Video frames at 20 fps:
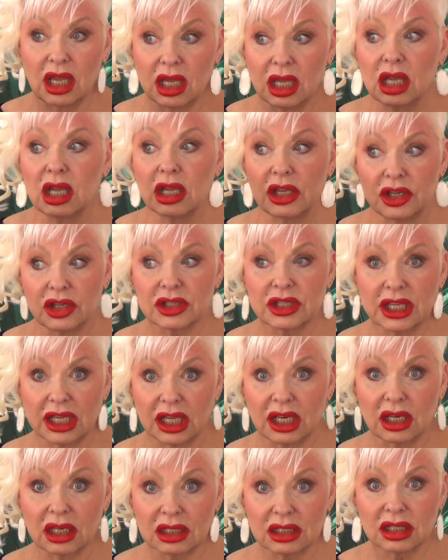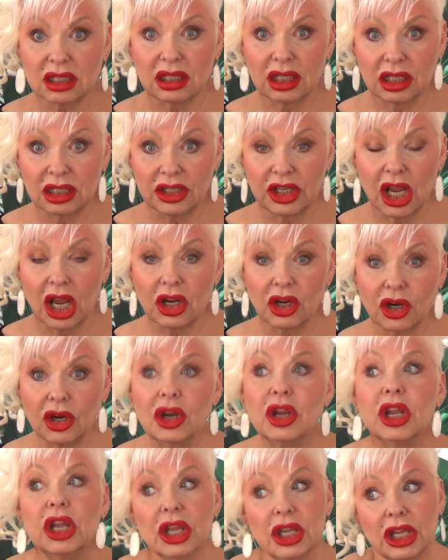your skin looks a little
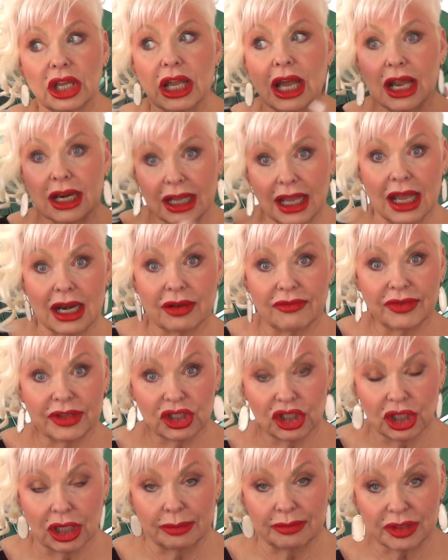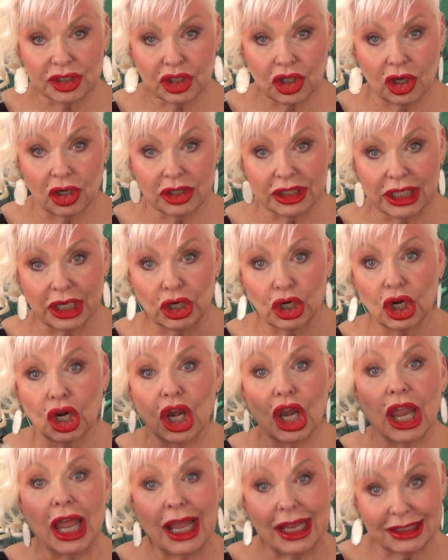younger. You got kind of a jump start there.
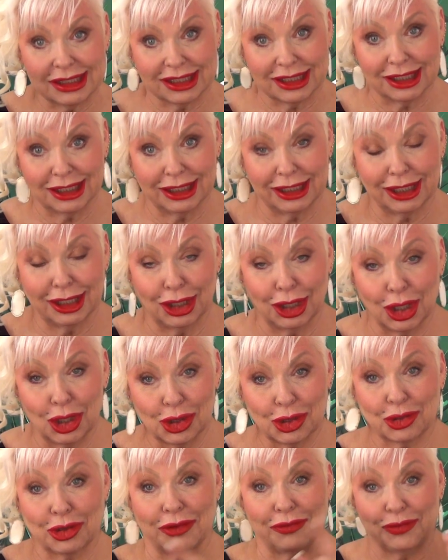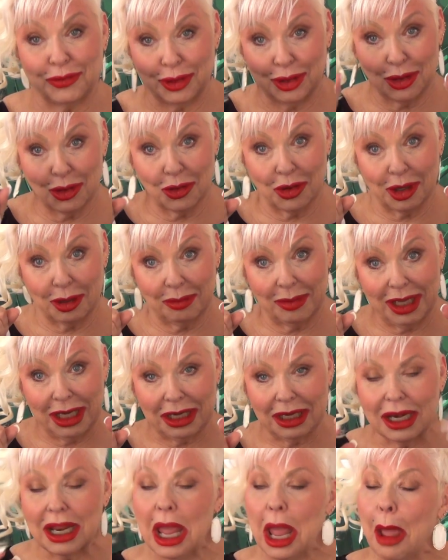It'll last a little longer if you know what I
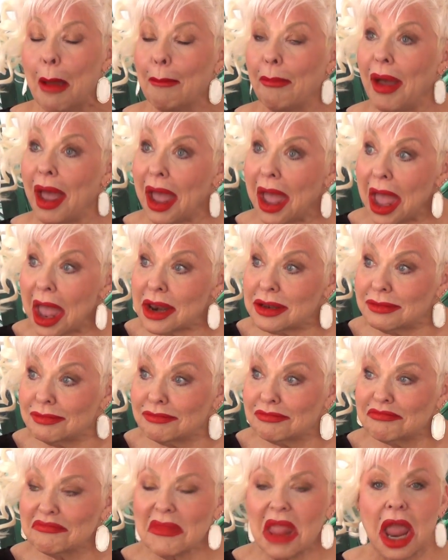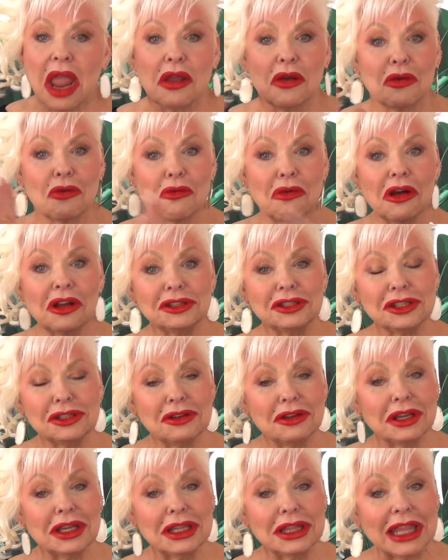mean. But once
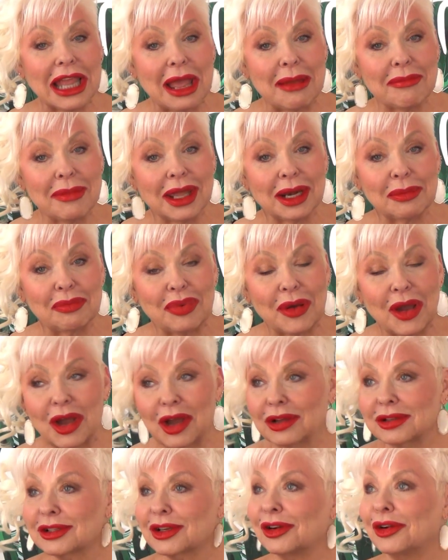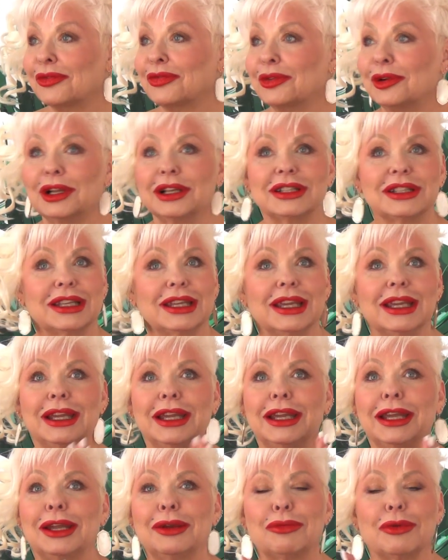you hit that menopause, girlfriends,
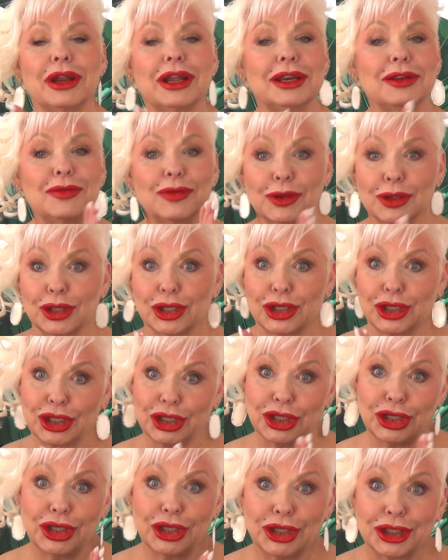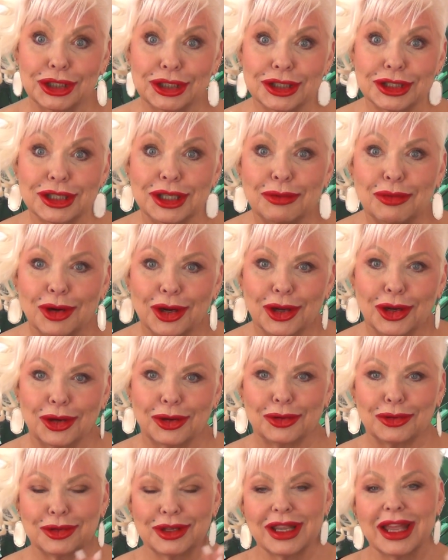get ready for the dusty
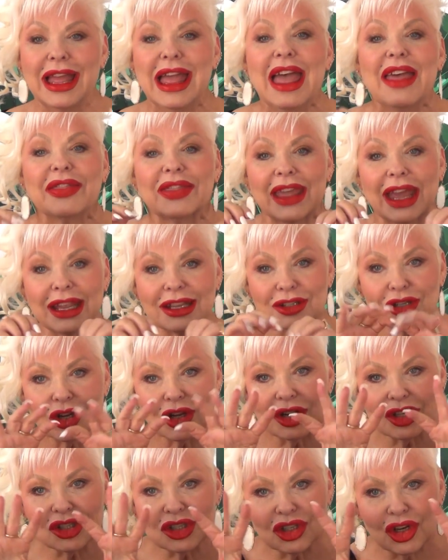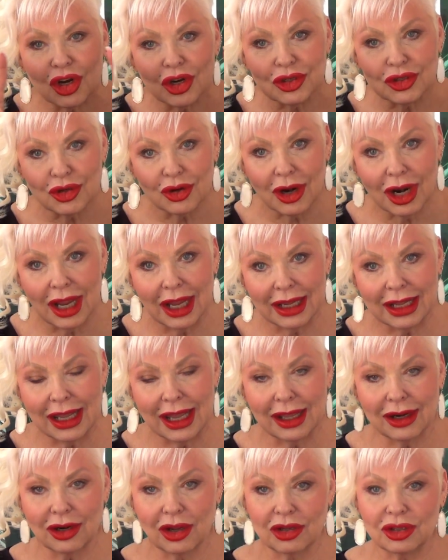road. Things are going to start drying
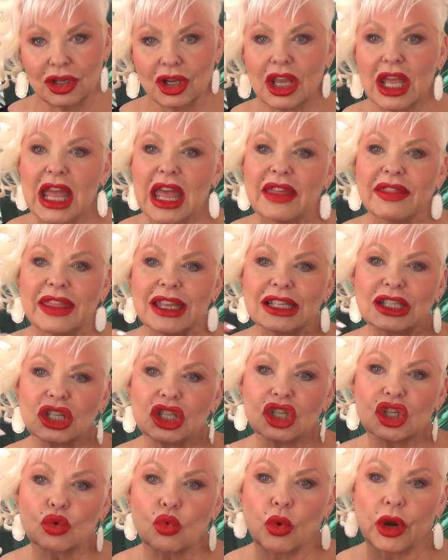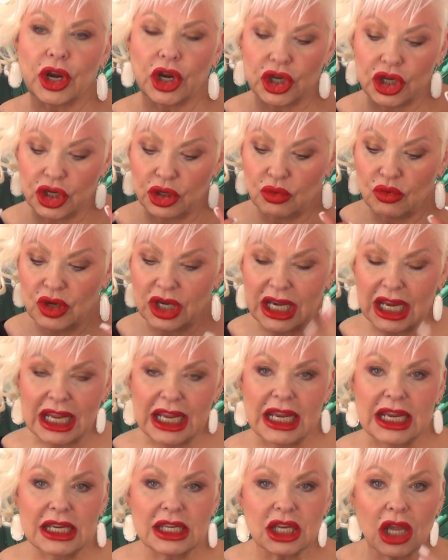out on you. This is where you
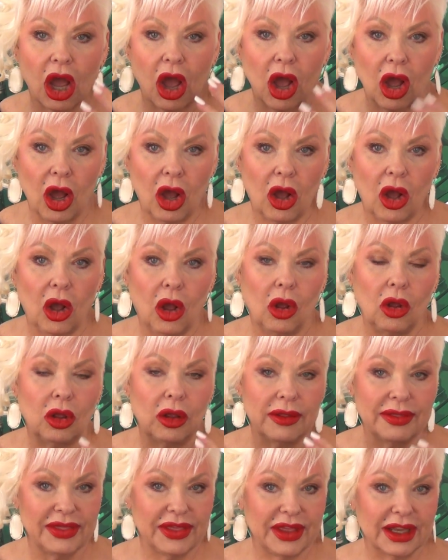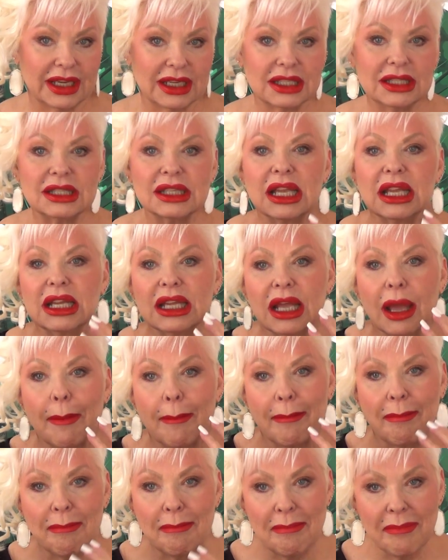need all this
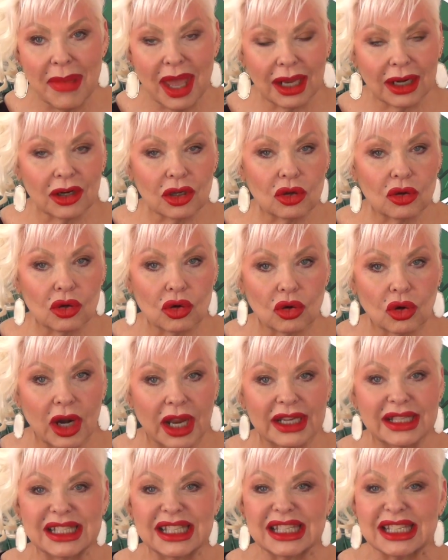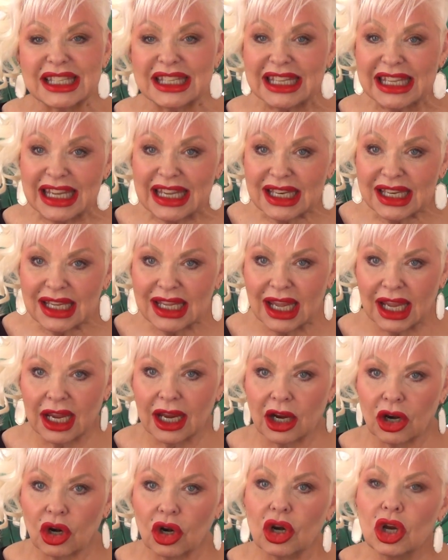medical grade skincare
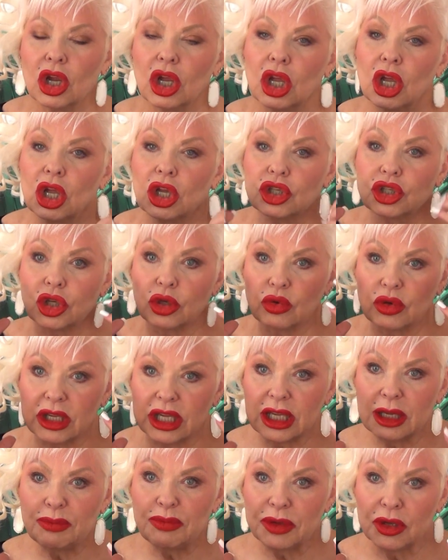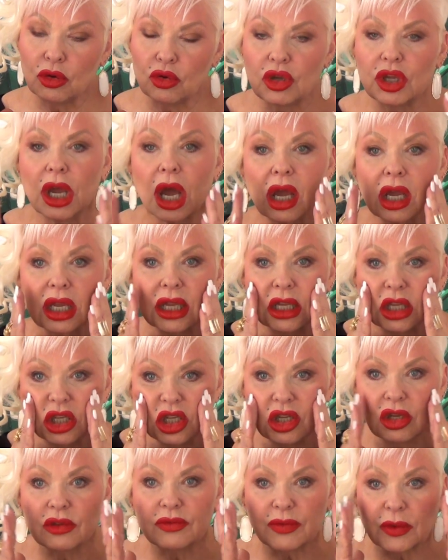care to keep you young
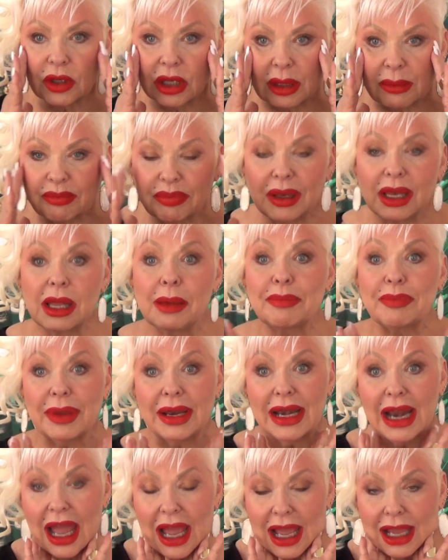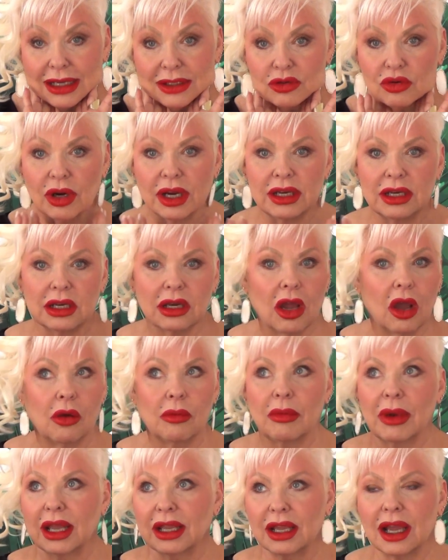and youthful and plump and hydrated oh
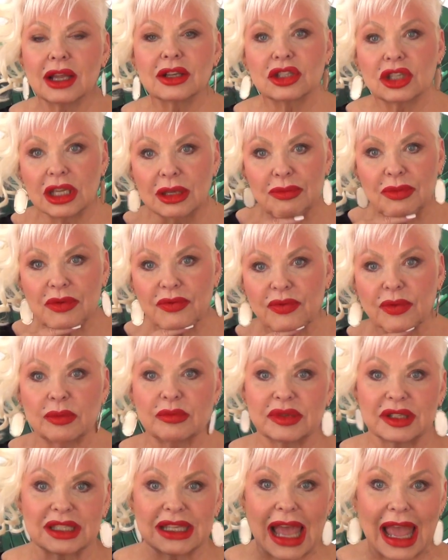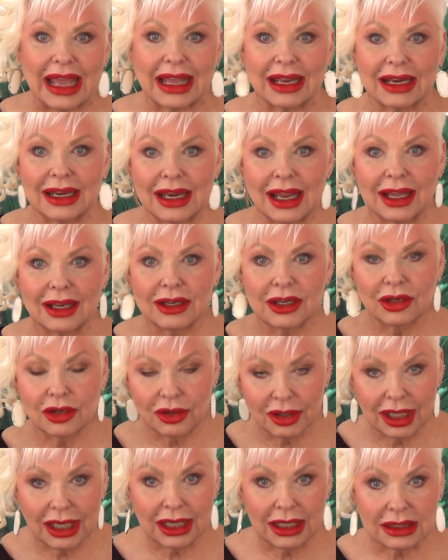my gosh, keep you from sagging down to
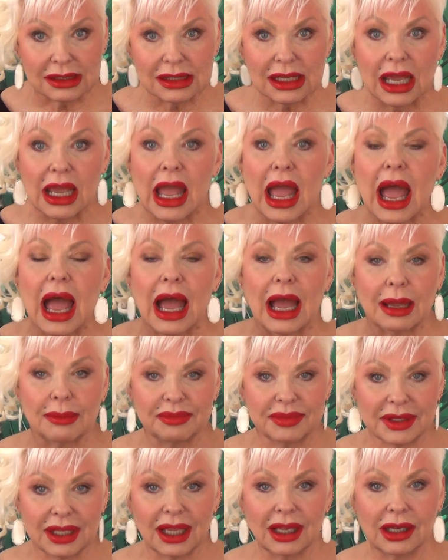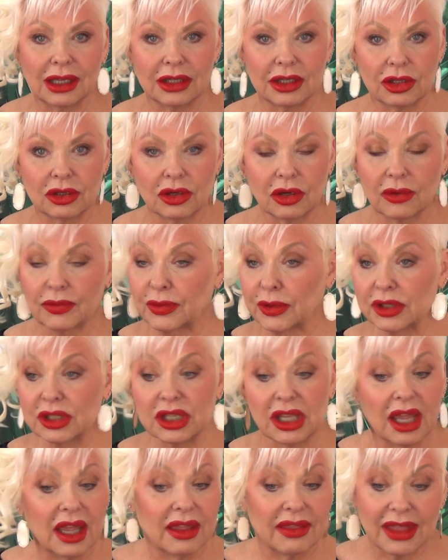your knees. I'm telling you,
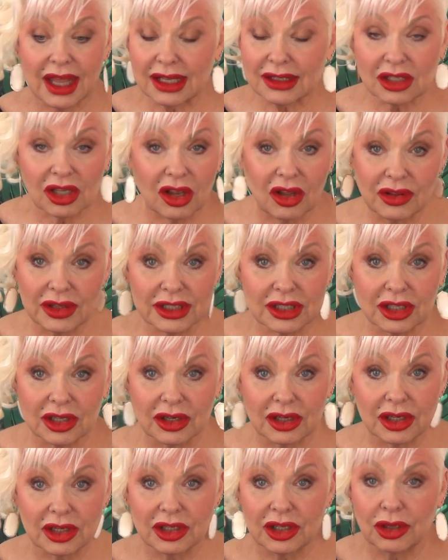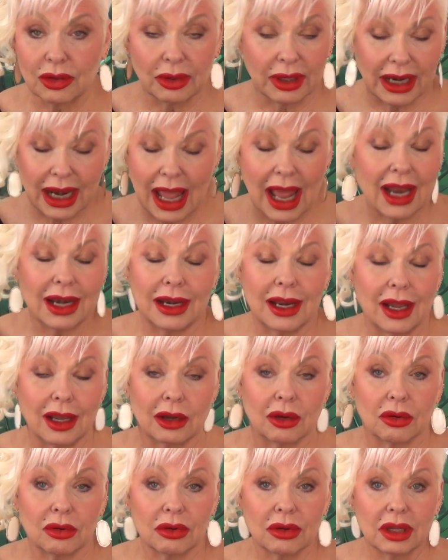girlfriends, that's all that's going to do it. I
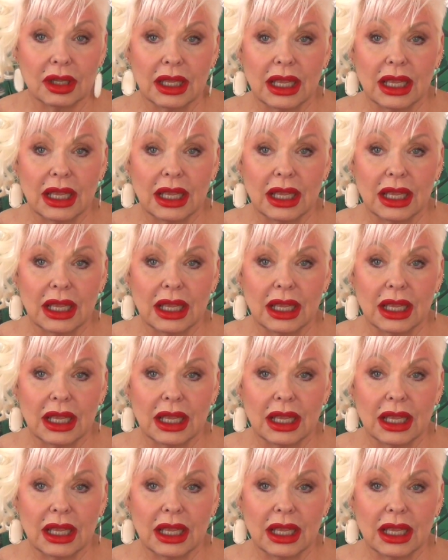know.